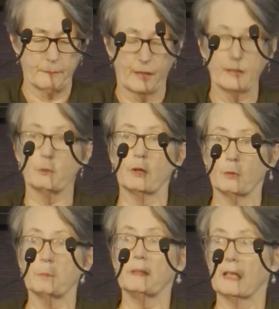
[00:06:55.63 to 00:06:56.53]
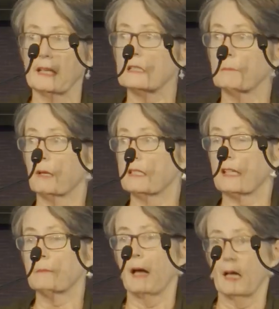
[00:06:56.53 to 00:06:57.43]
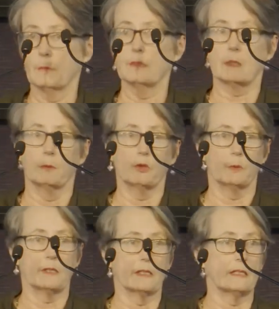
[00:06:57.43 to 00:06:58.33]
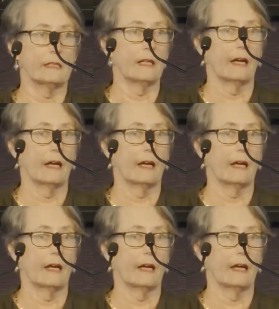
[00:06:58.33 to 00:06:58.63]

where it would be elected by state parliaments, which was